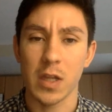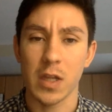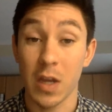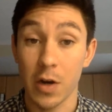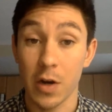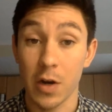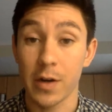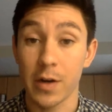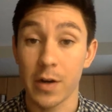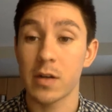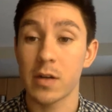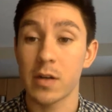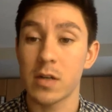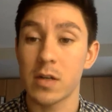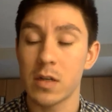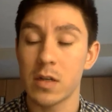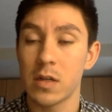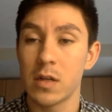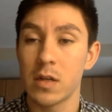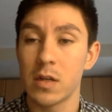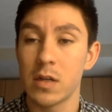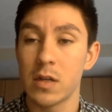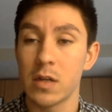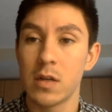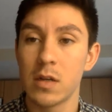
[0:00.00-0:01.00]
the arced
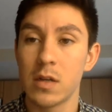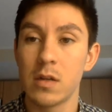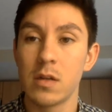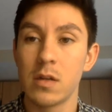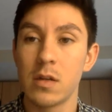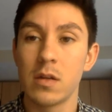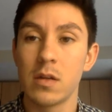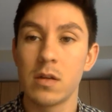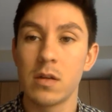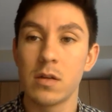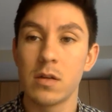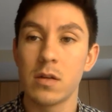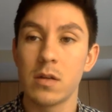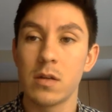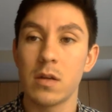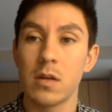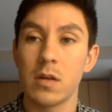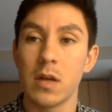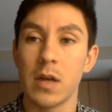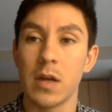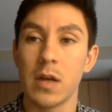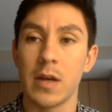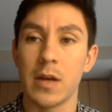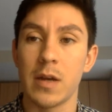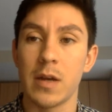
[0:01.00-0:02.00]

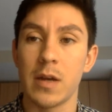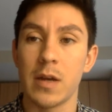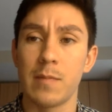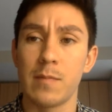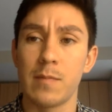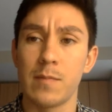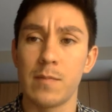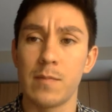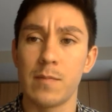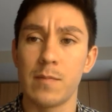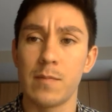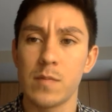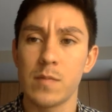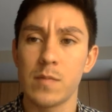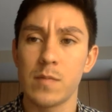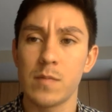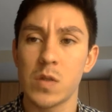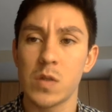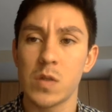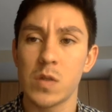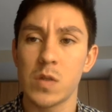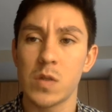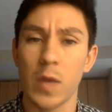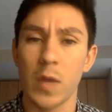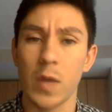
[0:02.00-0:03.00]
um,
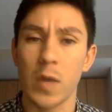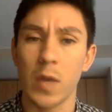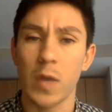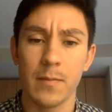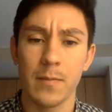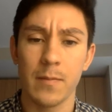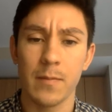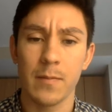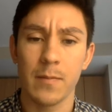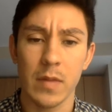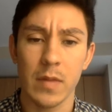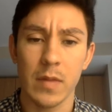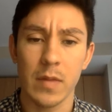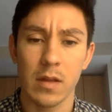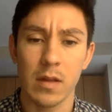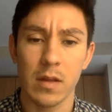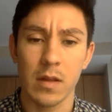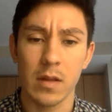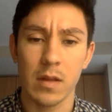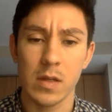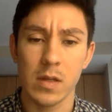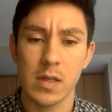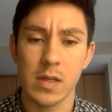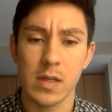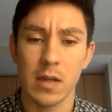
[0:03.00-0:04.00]
swing. Uh,
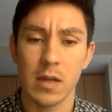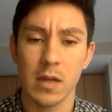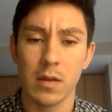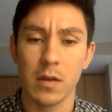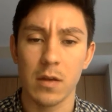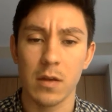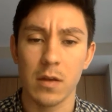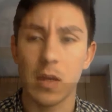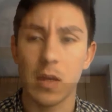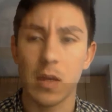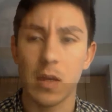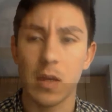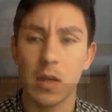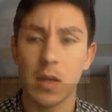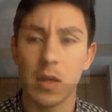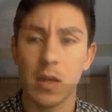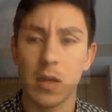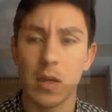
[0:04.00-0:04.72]
let's take a look again.